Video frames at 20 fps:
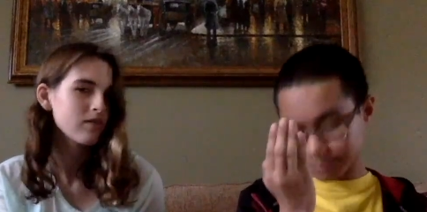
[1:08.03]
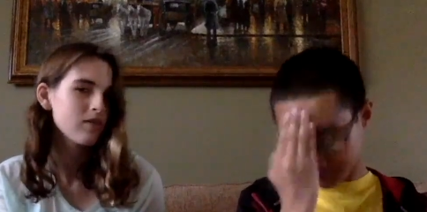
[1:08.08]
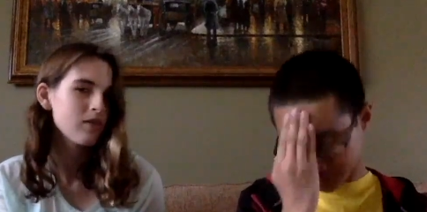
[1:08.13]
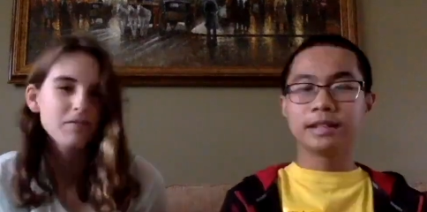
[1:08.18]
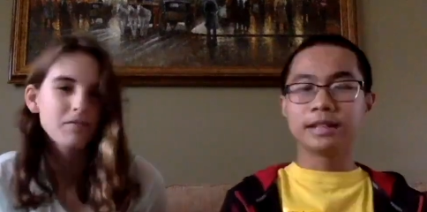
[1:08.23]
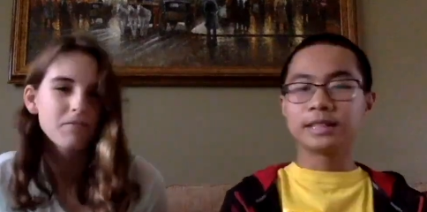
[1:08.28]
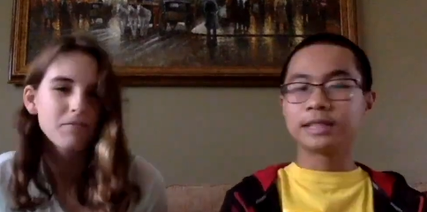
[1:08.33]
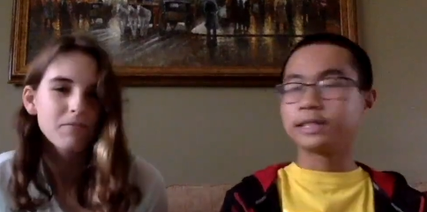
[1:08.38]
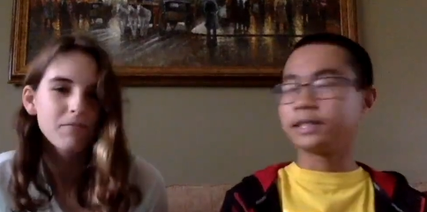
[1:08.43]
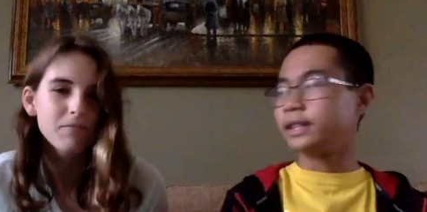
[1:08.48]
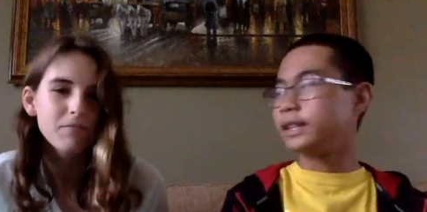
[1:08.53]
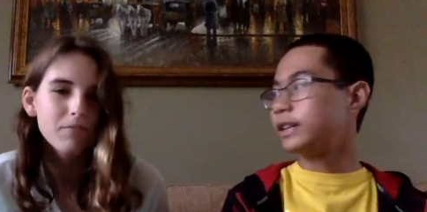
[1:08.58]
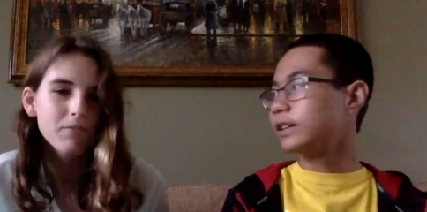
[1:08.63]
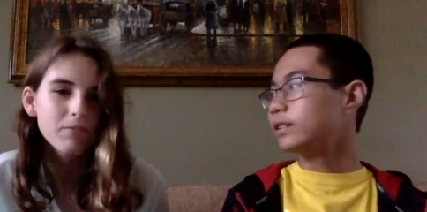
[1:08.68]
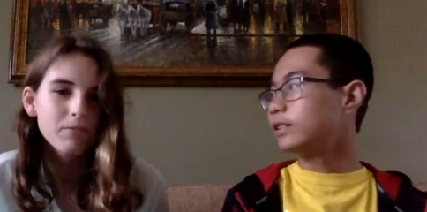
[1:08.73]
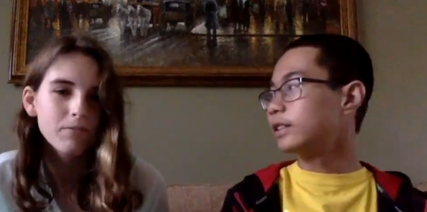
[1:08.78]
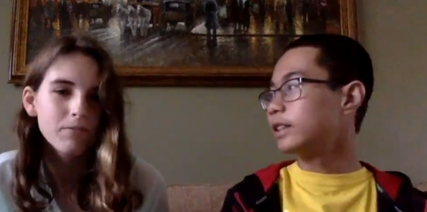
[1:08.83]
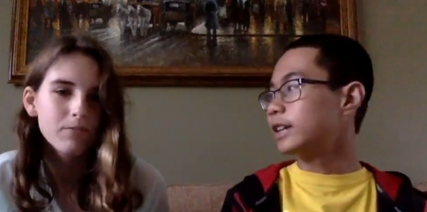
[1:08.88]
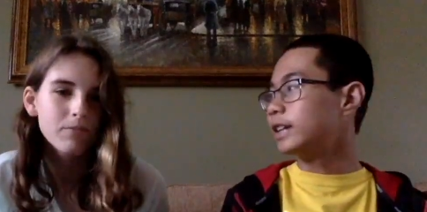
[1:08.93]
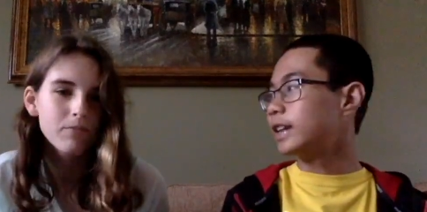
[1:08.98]
Speaker 1: It's
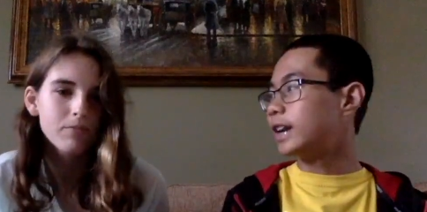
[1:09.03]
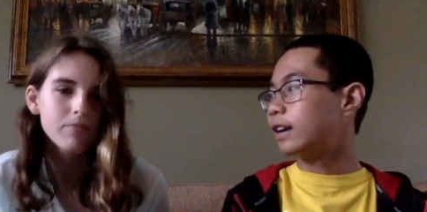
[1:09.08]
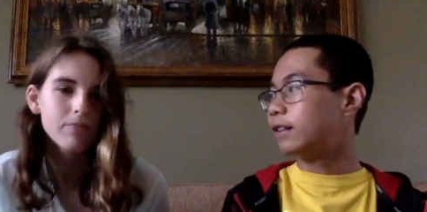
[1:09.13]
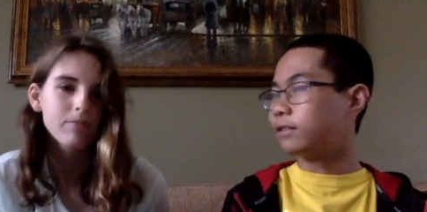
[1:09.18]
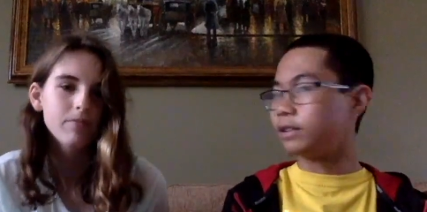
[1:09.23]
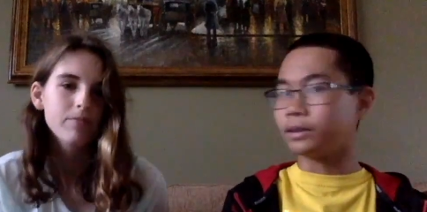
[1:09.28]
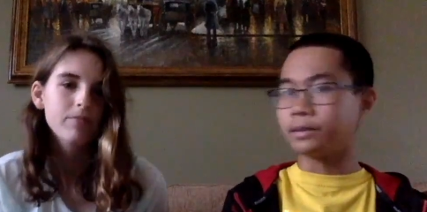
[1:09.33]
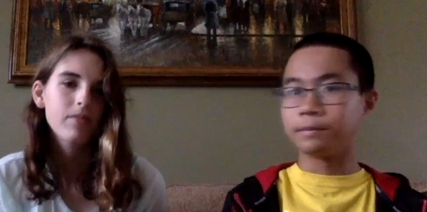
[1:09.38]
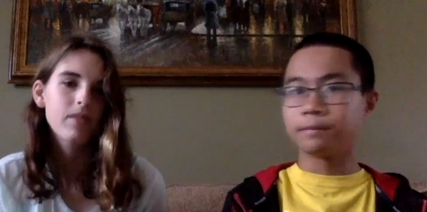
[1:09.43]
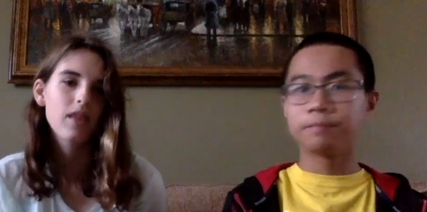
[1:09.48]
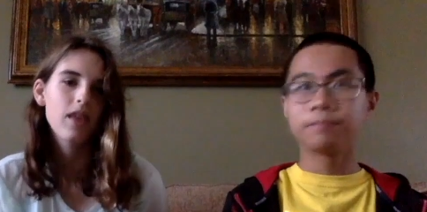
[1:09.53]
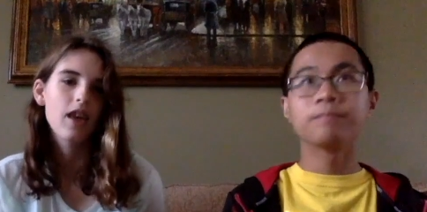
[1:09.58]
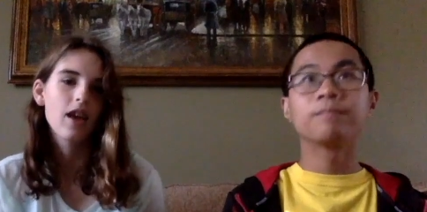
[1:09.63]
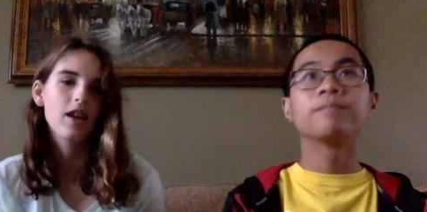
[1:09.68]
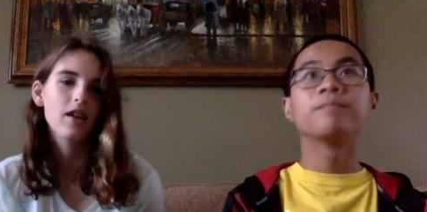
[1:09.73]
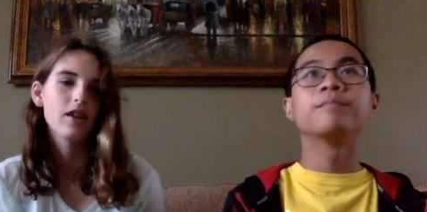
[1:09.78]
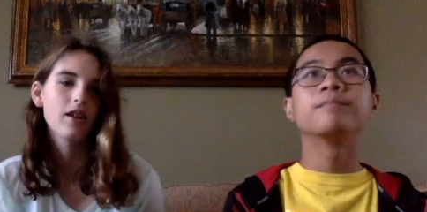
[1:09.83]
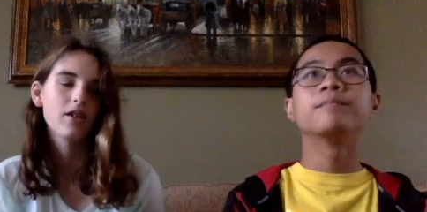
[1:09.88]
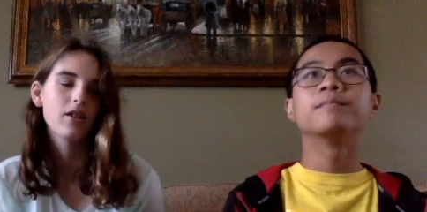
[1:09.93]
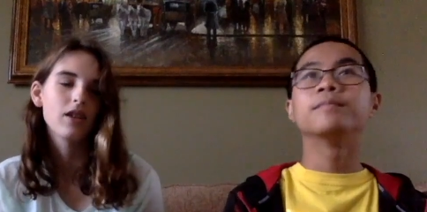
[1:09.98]
nearly an hour. Yeah, I
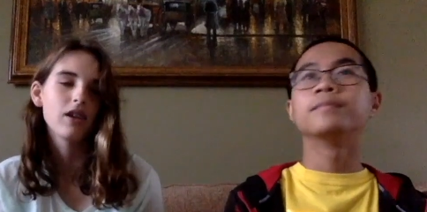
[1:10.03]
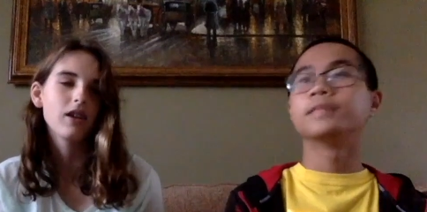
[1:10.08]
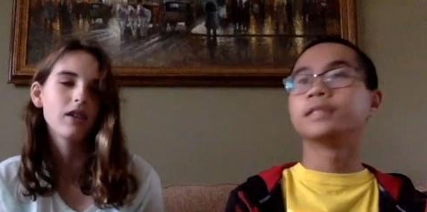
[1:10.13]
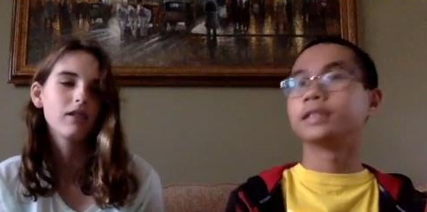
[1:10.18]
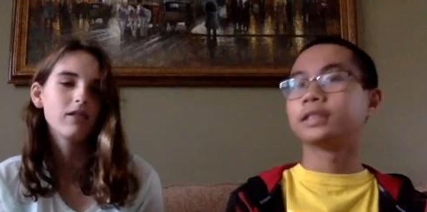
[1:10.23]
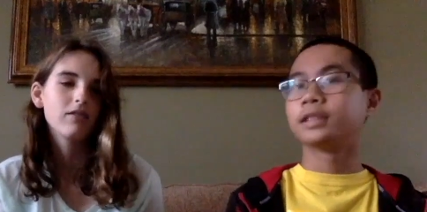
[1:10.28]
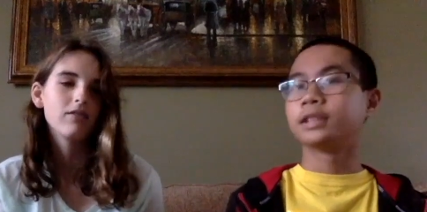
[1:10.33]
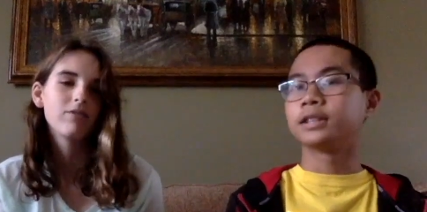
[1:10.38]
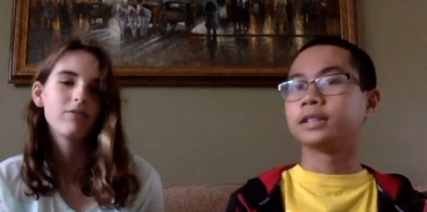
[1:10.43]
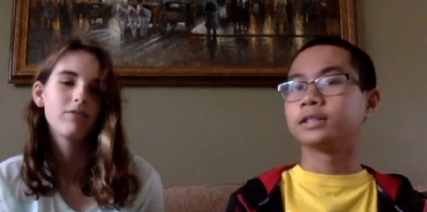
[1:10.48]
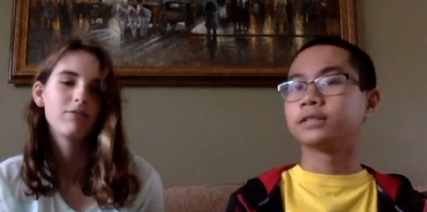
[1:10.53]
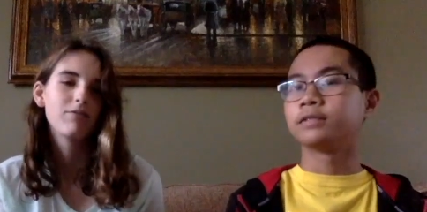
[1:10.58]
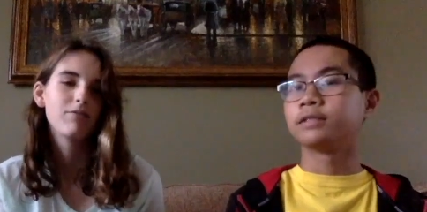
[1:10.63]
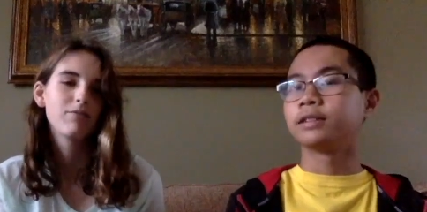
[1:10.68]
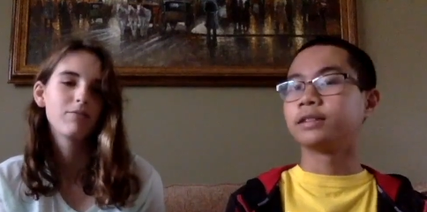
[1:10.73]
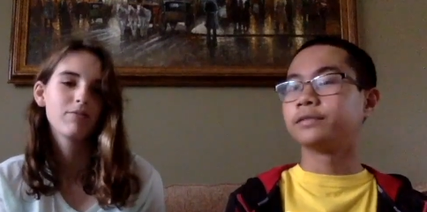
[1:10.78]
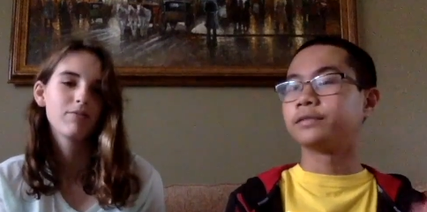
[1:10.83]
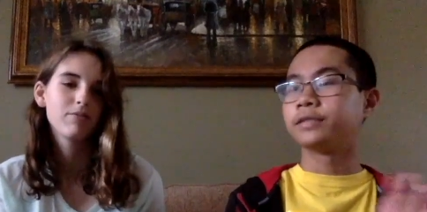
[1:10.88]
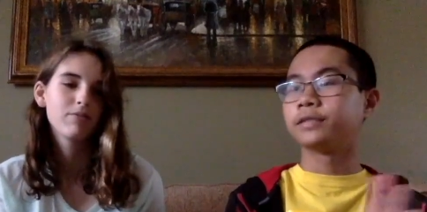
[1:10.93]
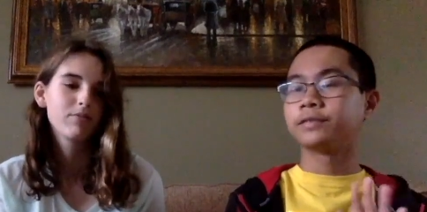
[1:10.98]
know that. The thing is, we
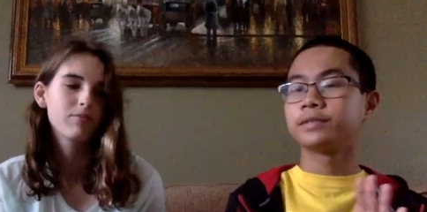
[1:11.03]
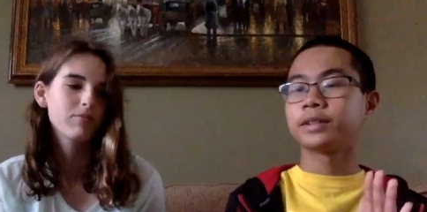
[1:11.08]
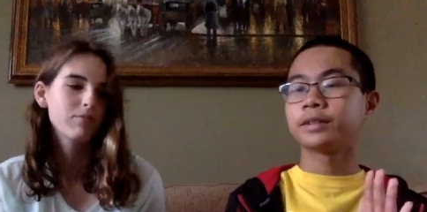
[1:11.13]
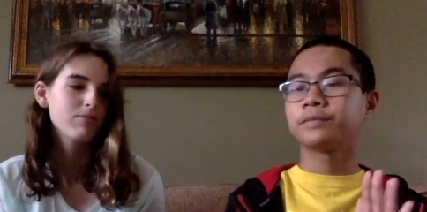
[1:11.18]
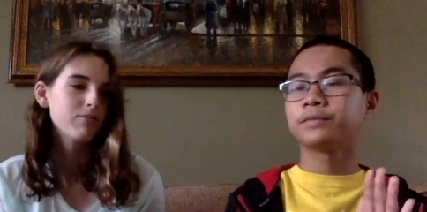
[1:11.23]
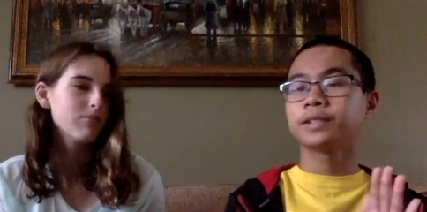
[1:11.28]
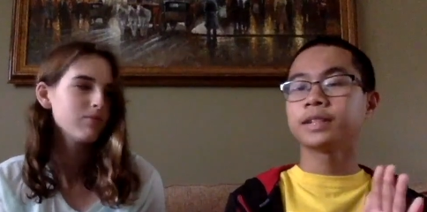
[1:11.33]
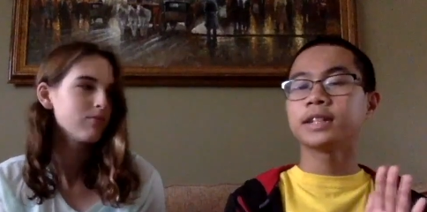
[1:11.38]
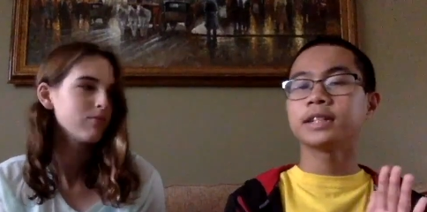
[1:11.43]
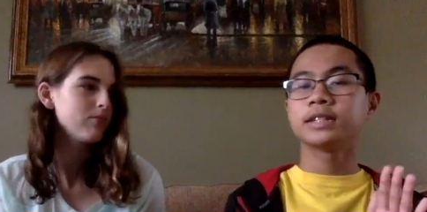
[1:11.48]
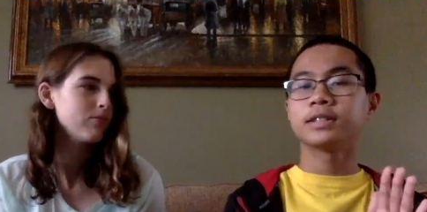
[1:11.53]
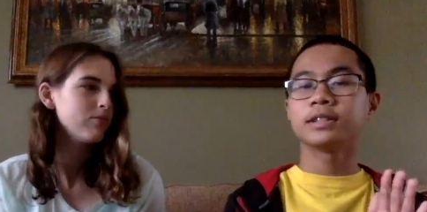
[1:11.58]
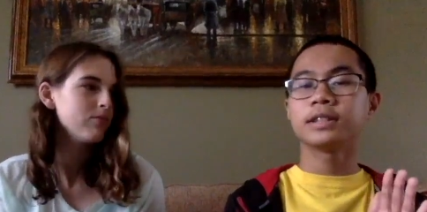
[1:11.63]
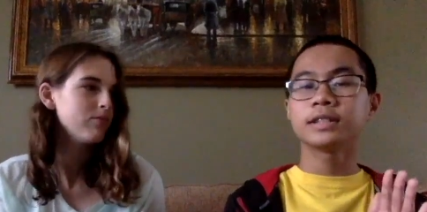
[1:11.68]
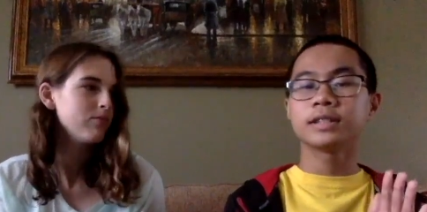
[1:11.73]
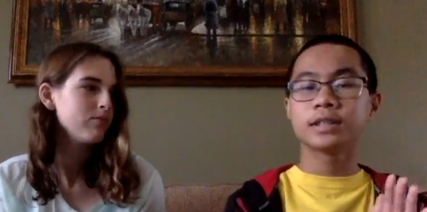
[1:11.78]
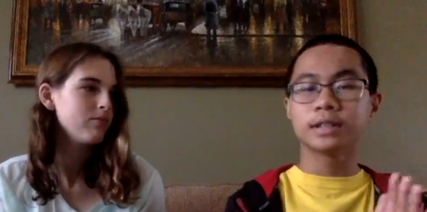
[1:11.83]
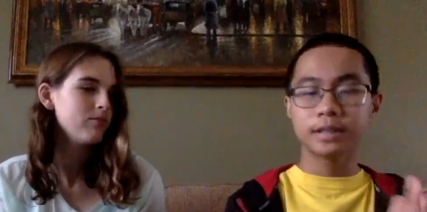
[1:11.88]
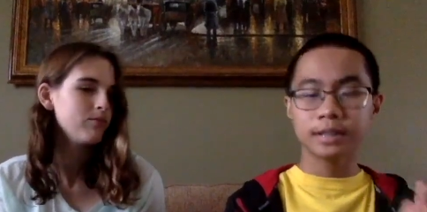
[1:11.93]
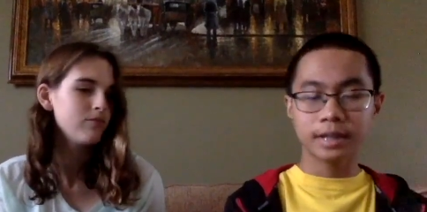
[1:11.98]
have enough time for that, so that's
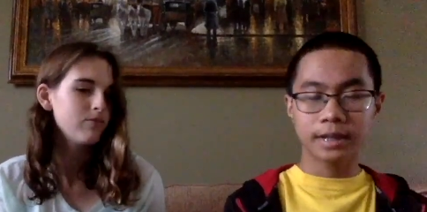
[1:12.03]
good.